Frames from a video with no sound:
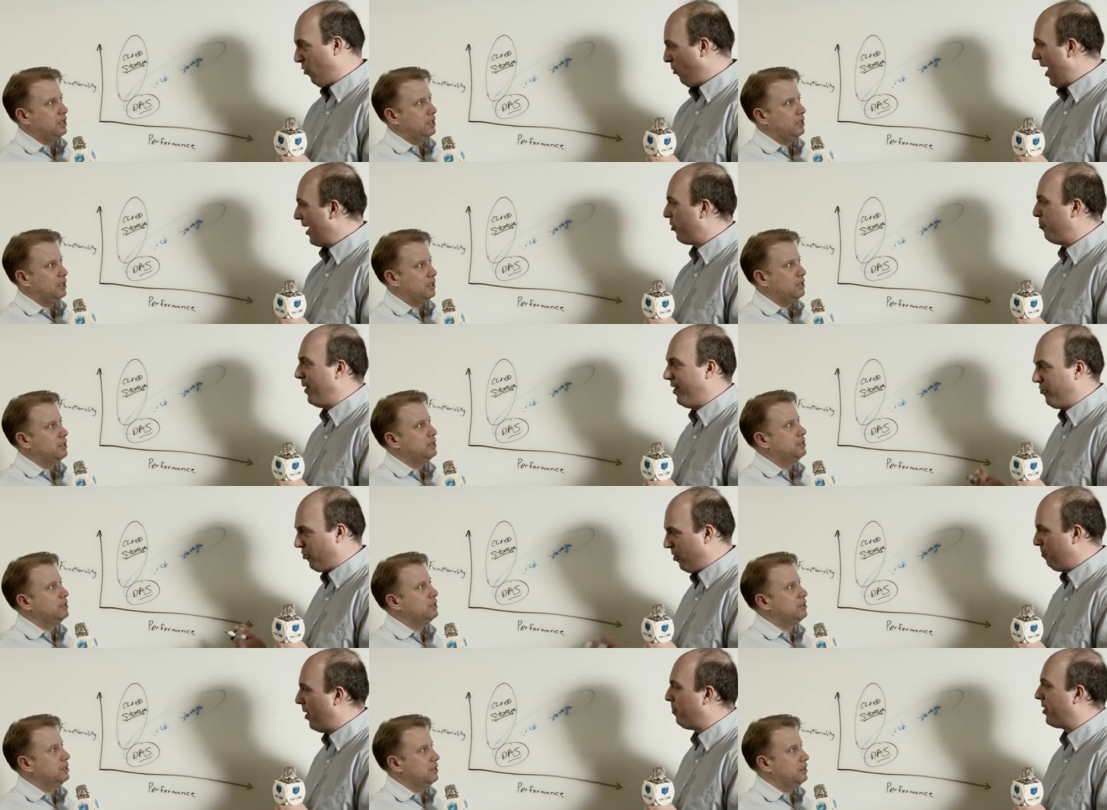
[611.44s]
Speaker 1: a rack space
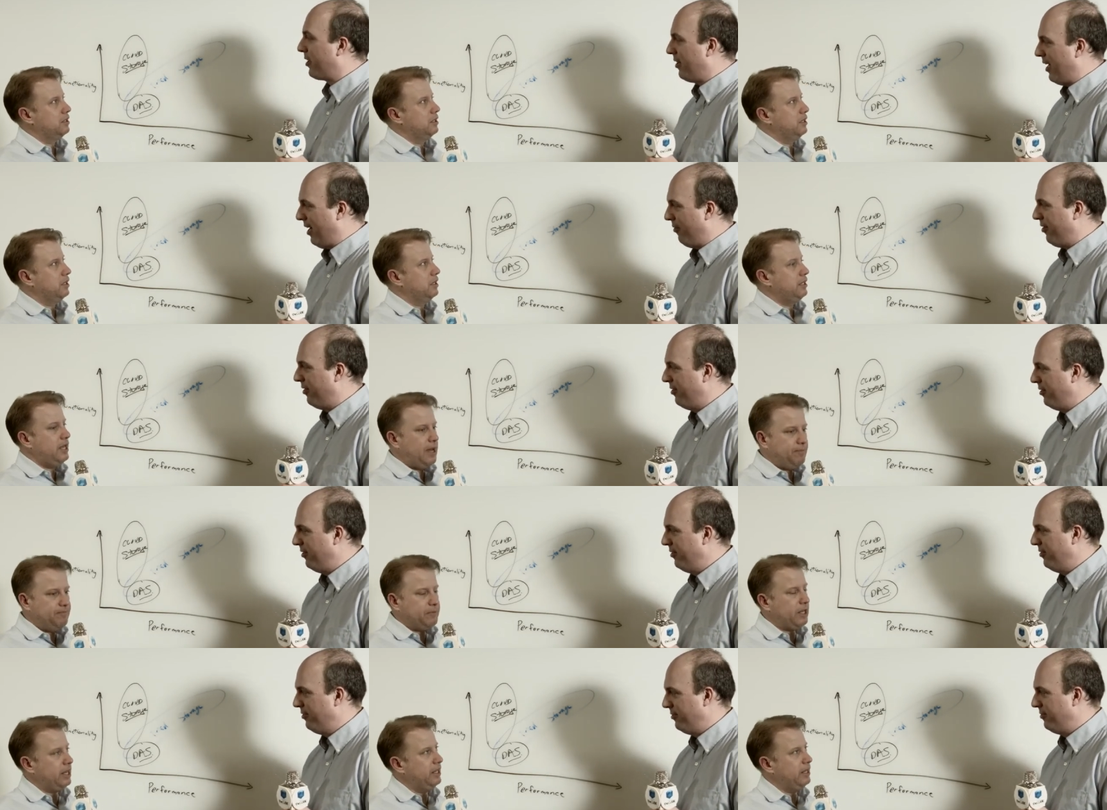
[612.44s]
or a public cloud? Yeah,
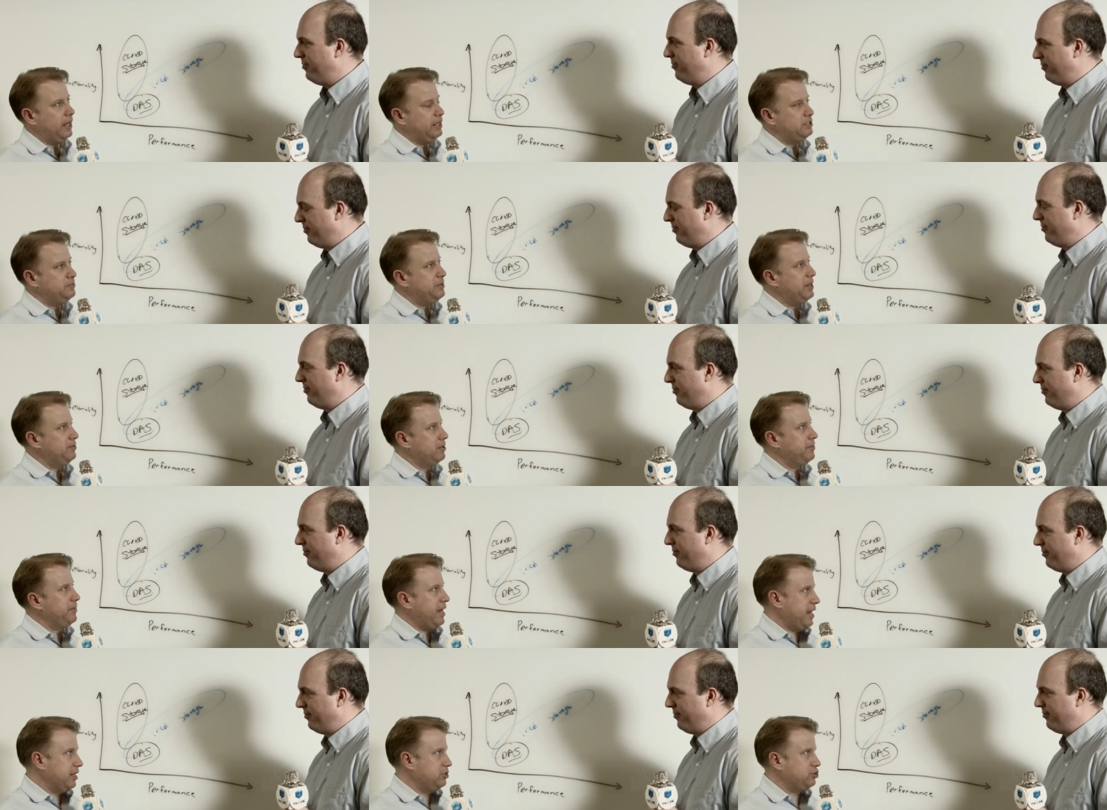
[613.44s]
Speaker 2: and, and to be able to
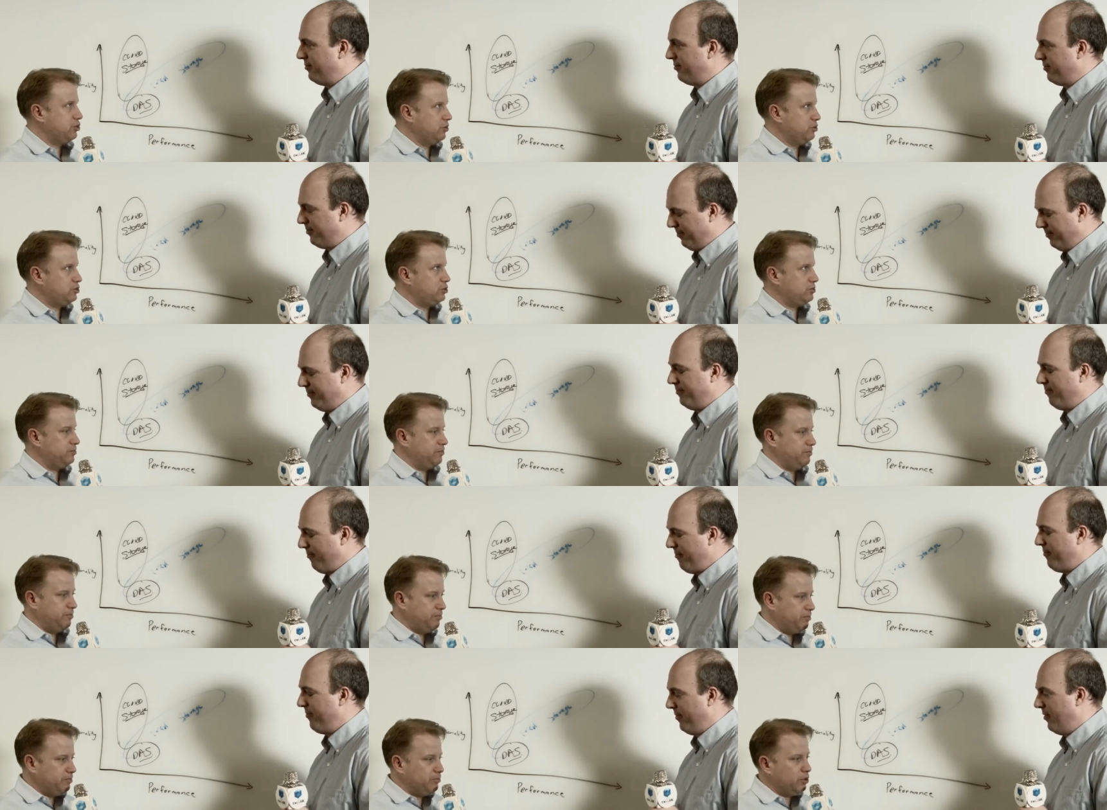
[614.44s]
manage those
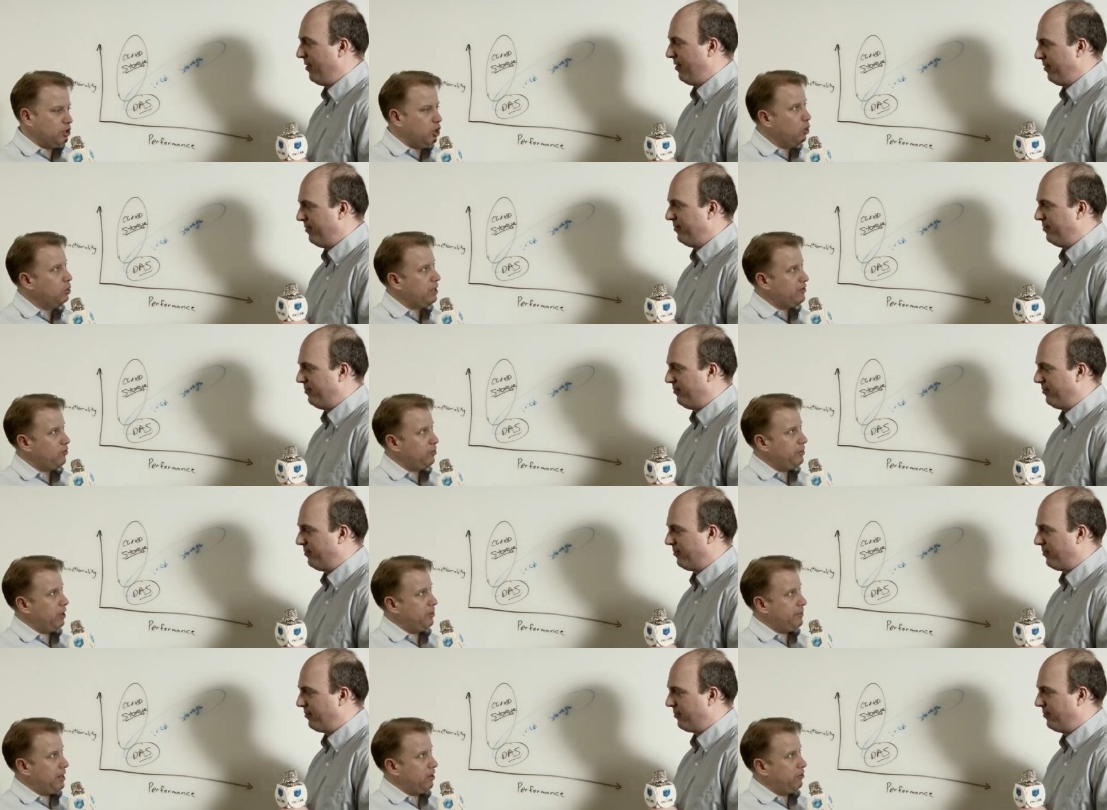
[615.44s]
low level
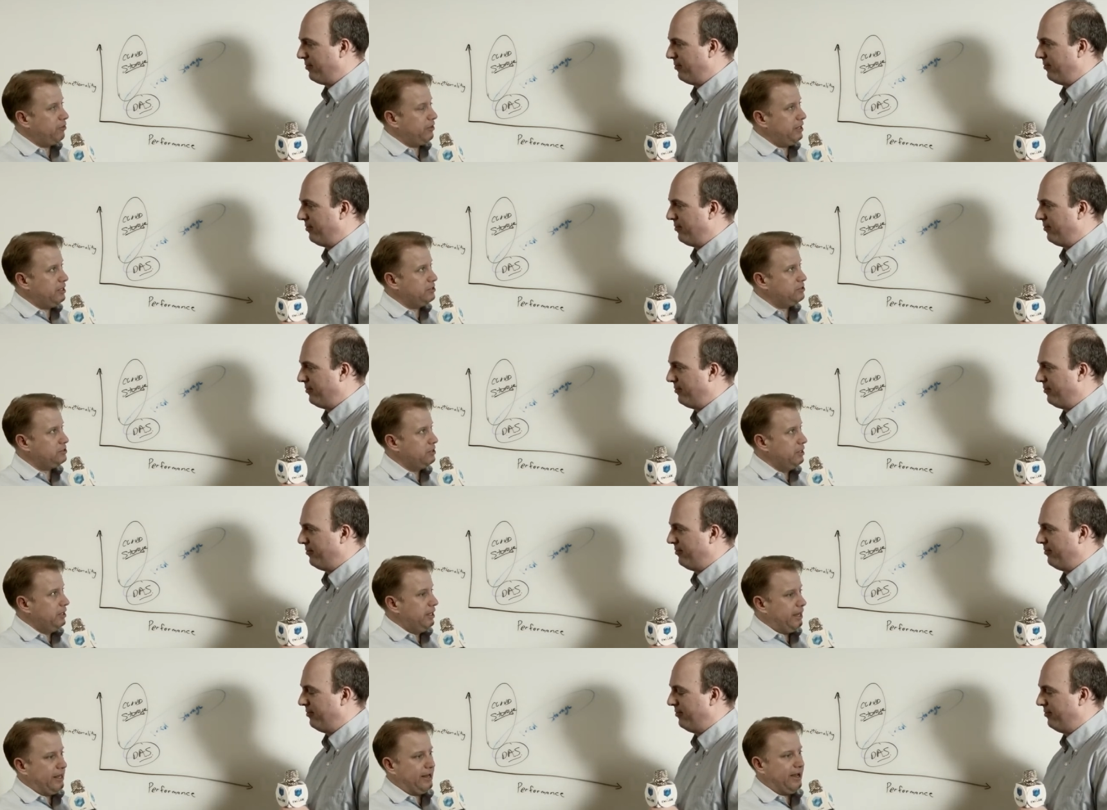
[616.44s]
bare metal things
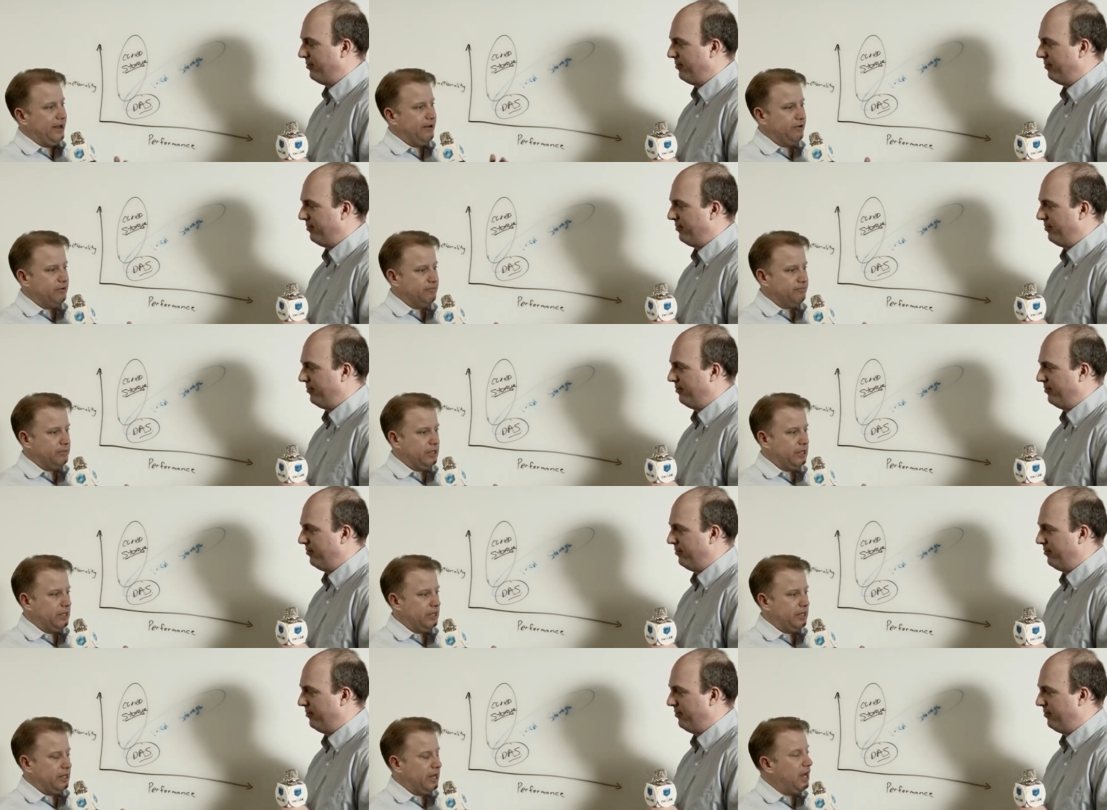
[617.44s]
at higher
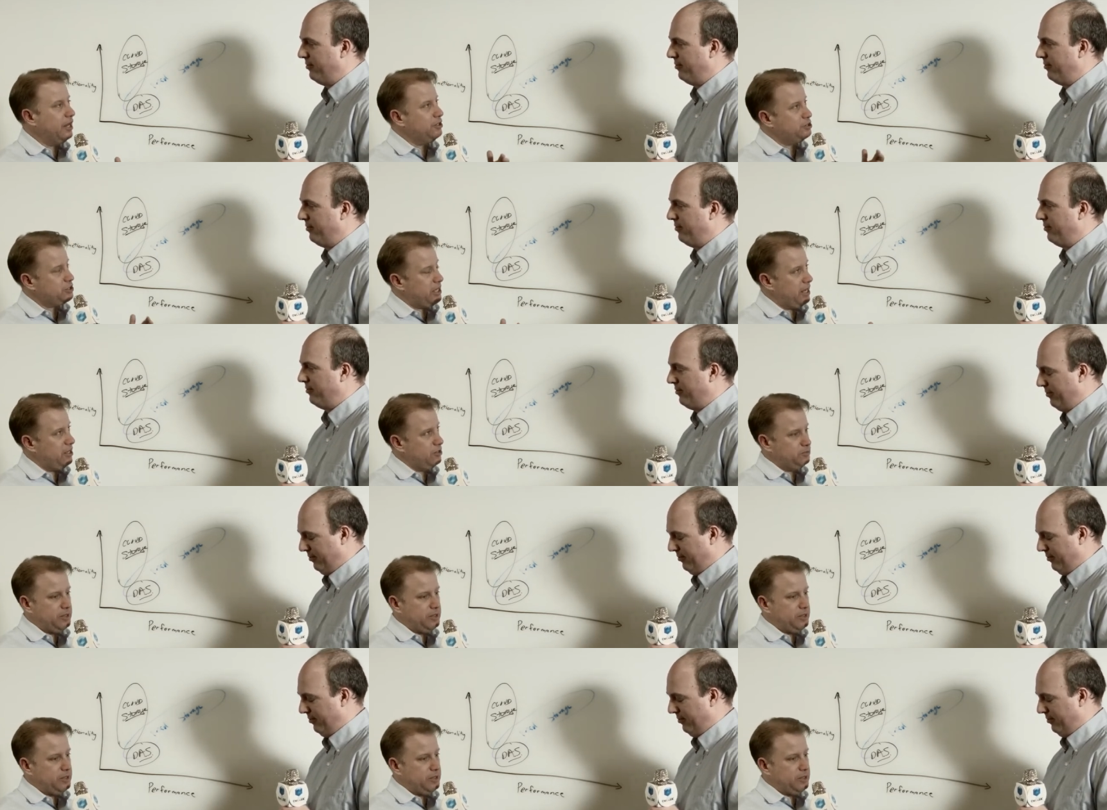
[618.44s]
uh, higher scale